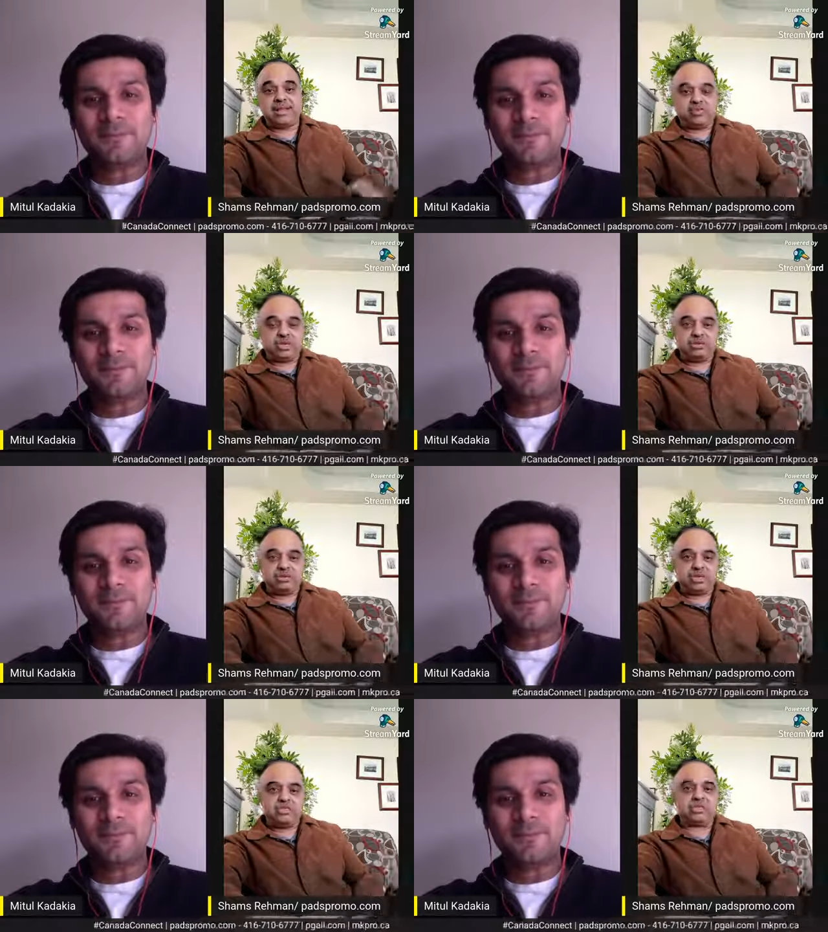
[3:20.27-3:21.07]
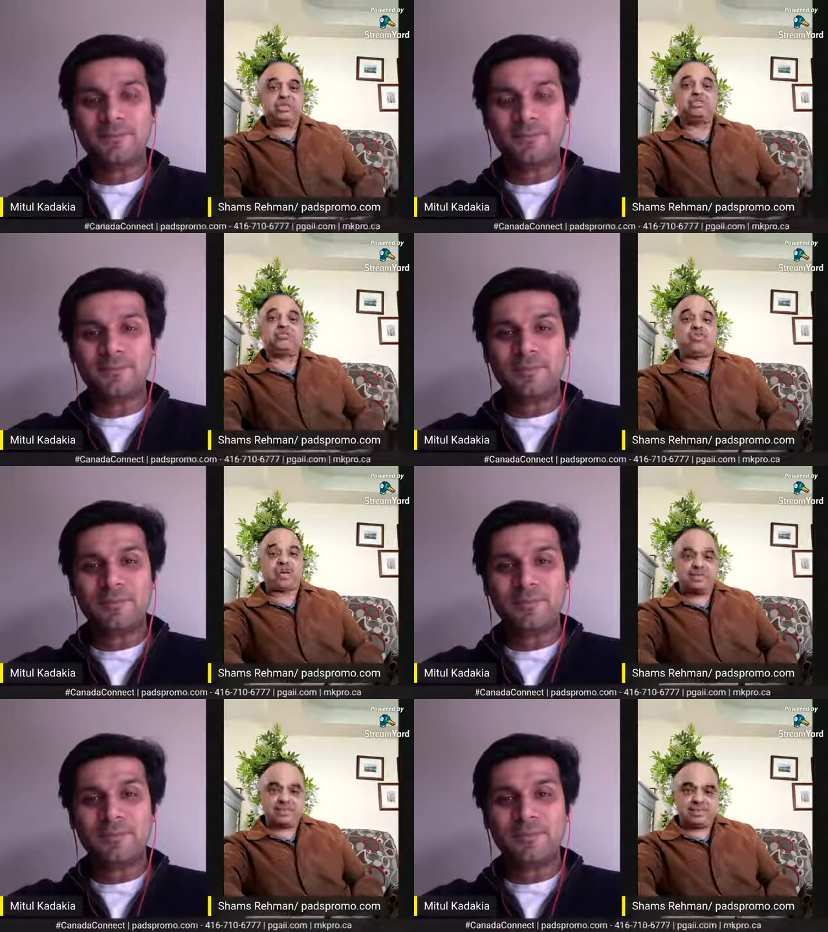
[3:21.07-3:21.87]
Speaker 1: then it was merged into
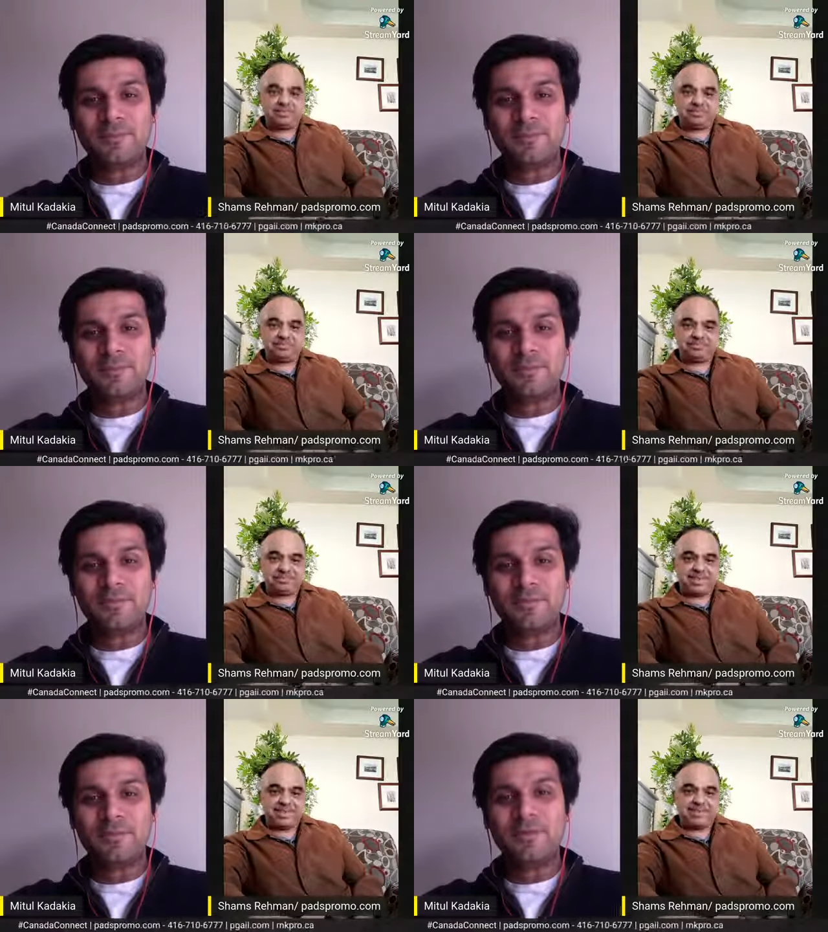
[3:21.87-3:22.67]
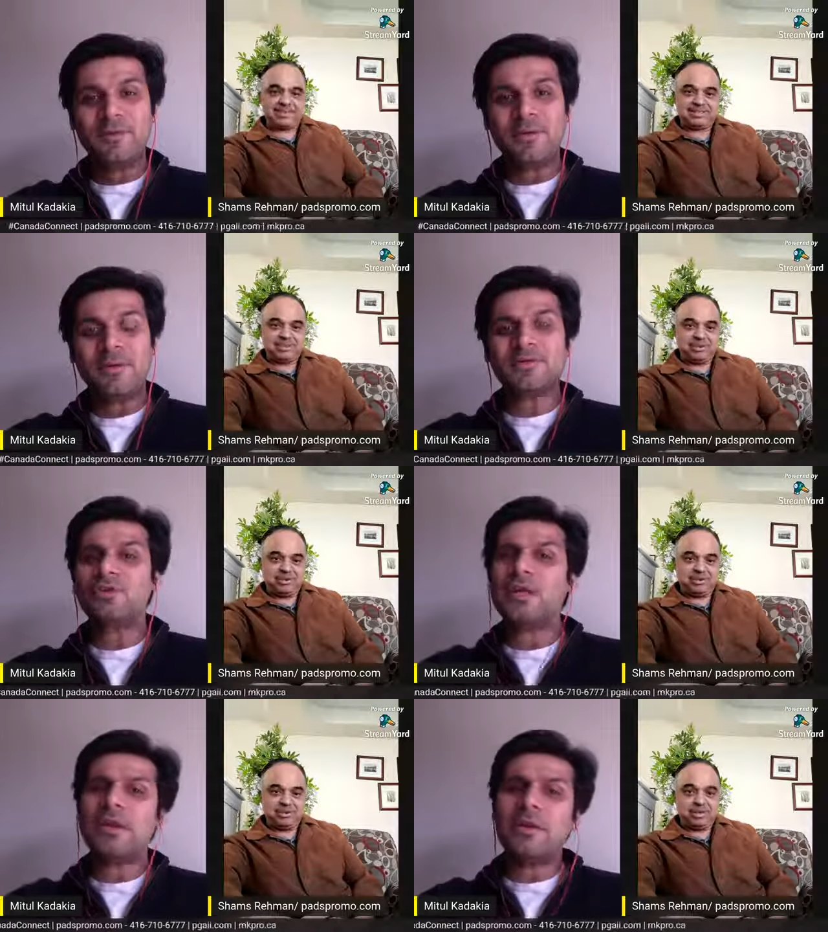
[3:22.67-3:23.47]
Pfizer. Okay. So, so
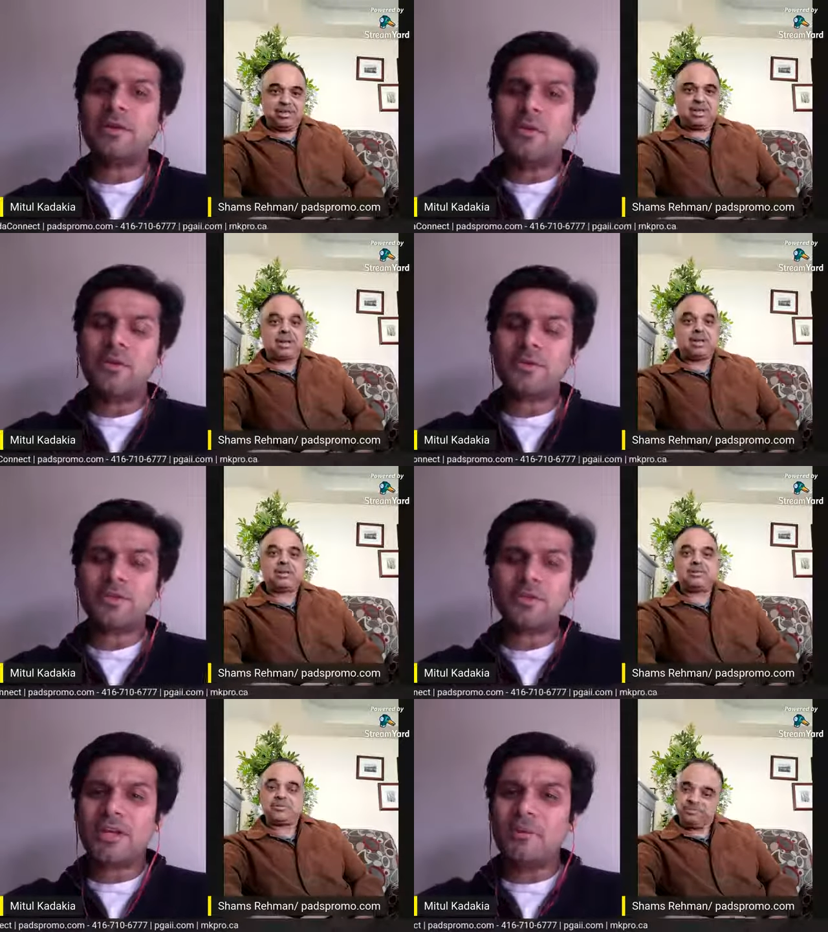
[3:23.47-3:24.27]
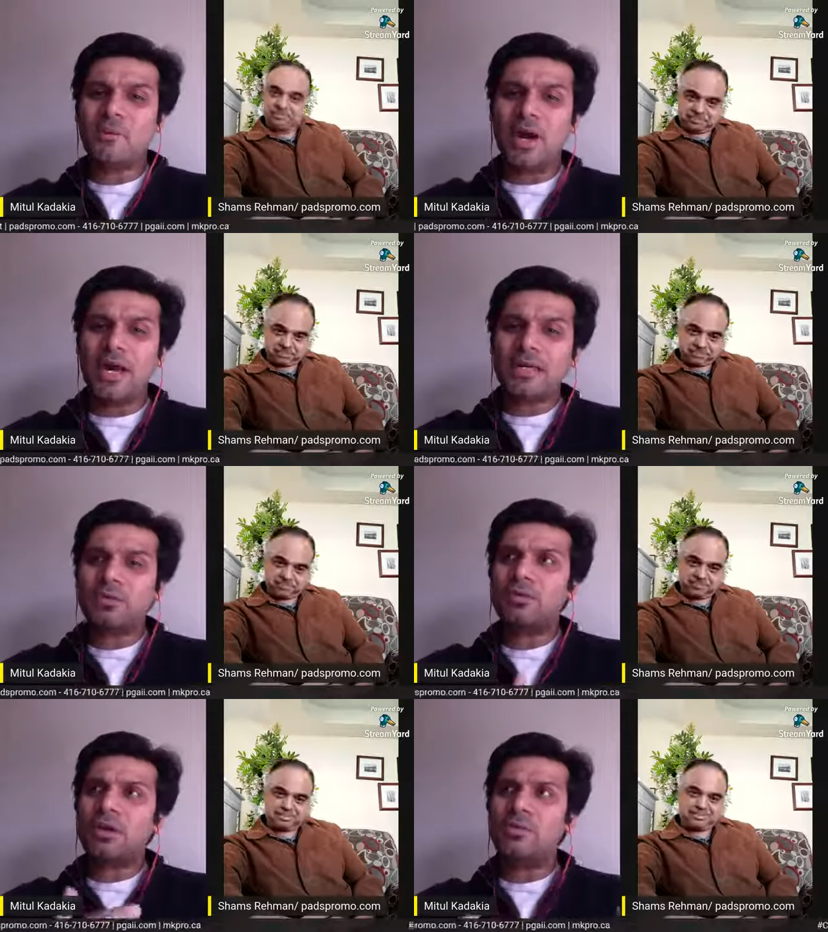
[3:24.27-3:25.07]
Speaker 2: then, so then why
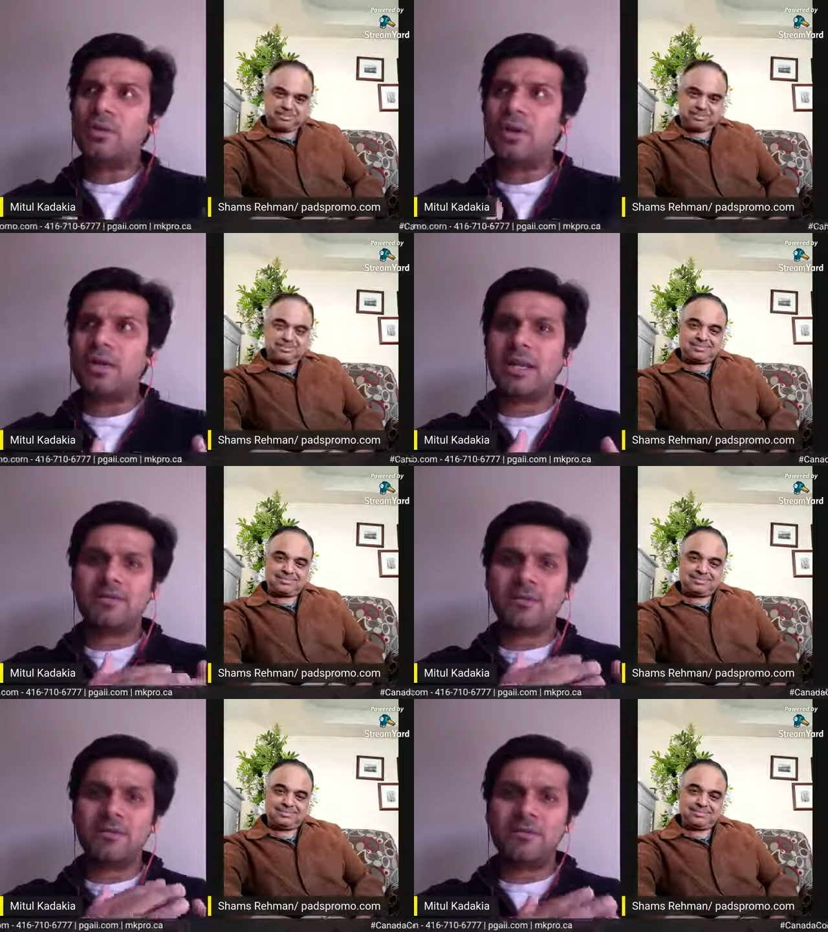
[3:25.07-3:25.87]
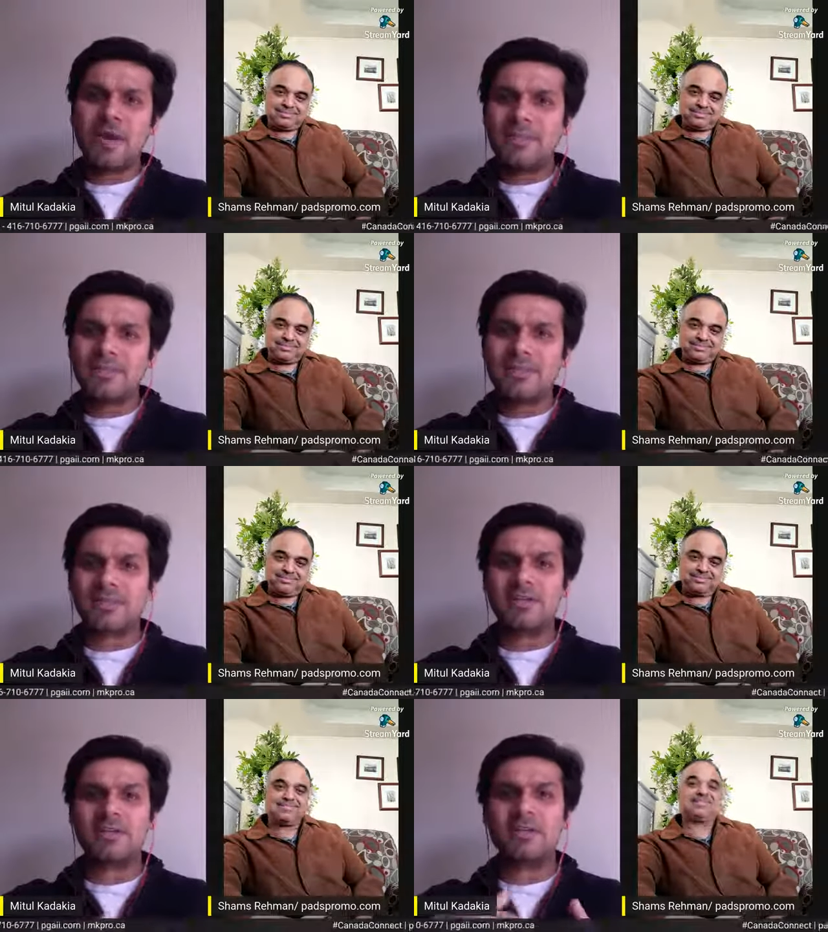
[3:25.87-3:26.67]
to convert like from
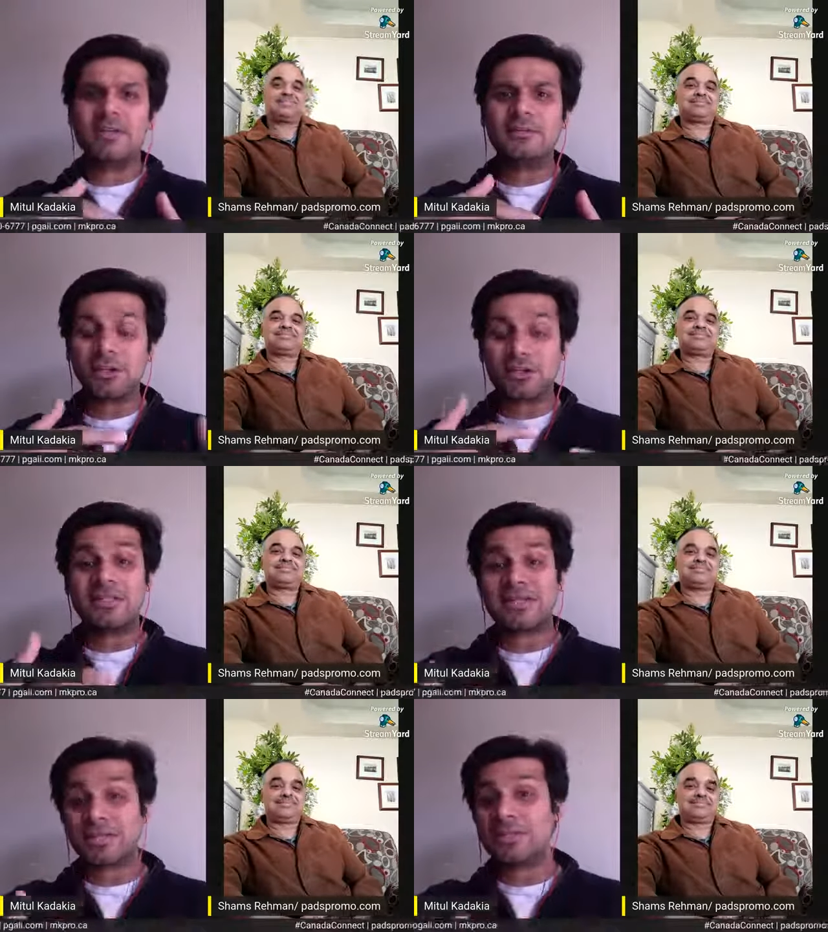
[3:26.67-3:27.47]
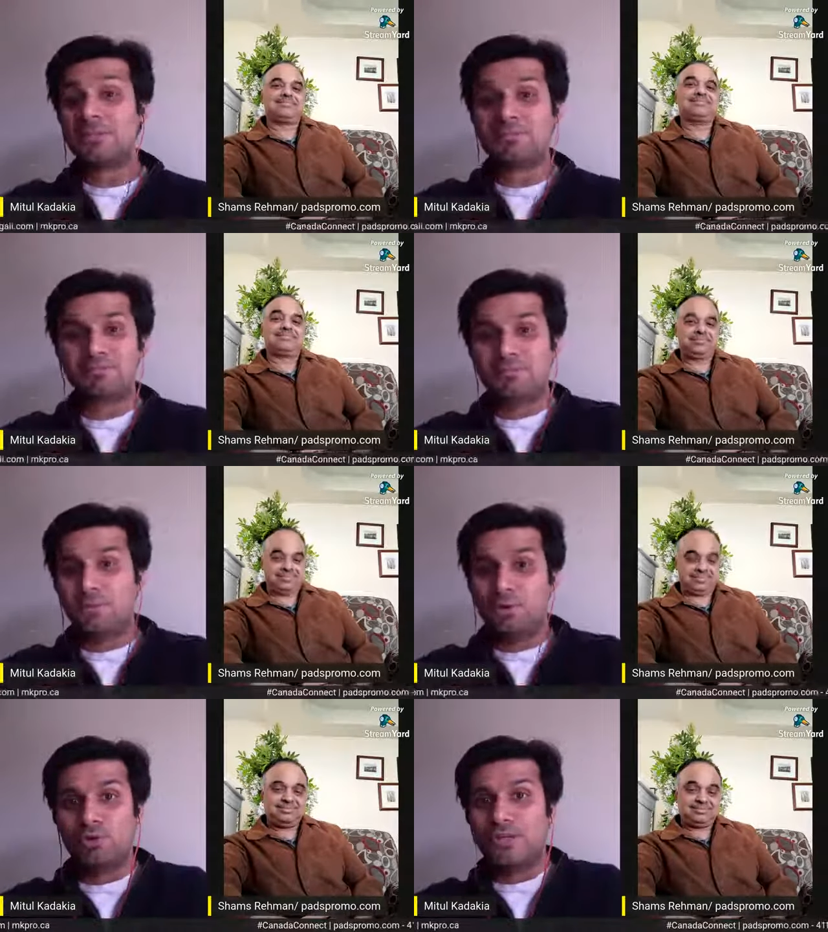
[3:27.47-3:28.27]
pharmaceutical because that's such a
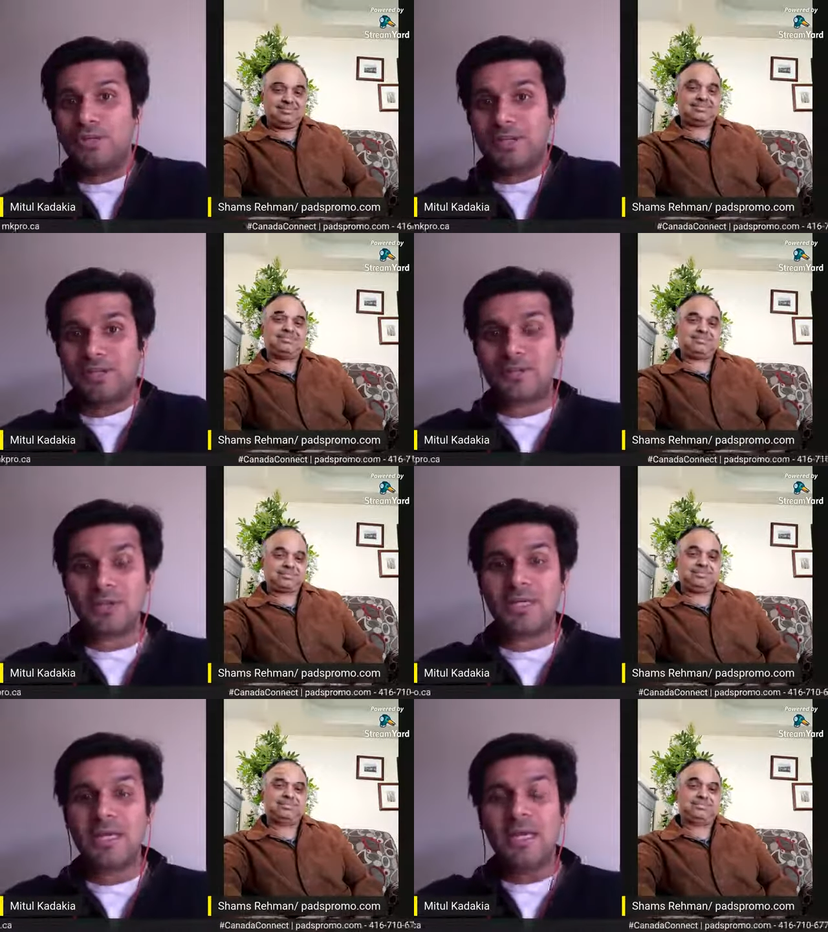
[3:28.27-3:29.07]
huge industry